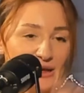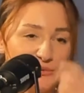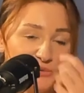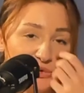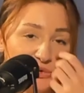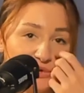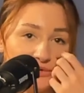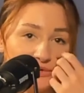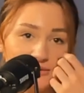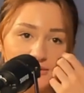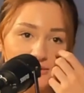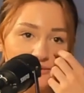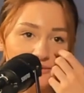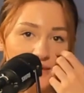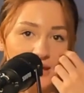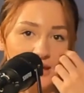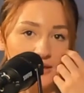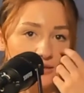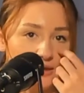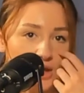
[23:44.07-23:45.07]
But
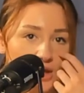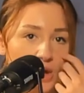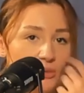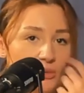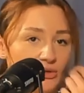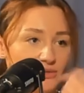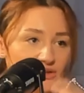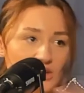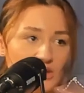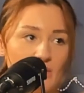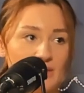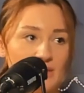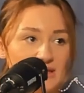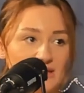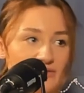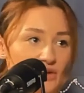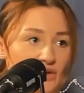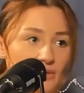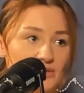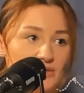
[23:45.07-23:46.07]
they open up so many
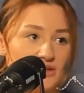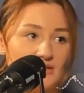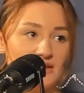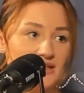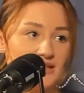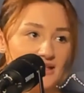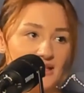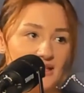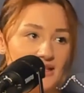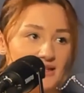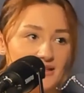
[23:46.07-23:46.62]
different opportunities,